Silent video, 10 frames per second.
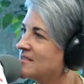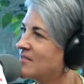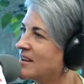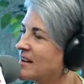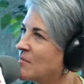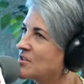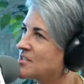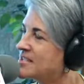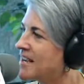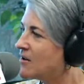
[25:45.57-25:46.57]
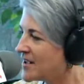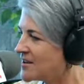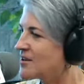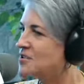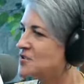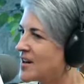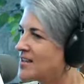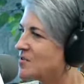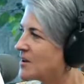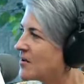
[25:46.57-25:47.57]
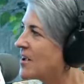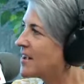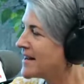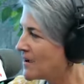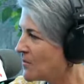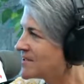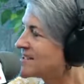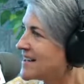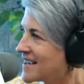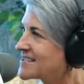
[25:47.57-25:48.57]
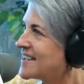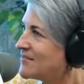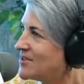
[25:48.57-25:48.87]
Right? And we're just now hitting our stride to where, okay, now what's the next level?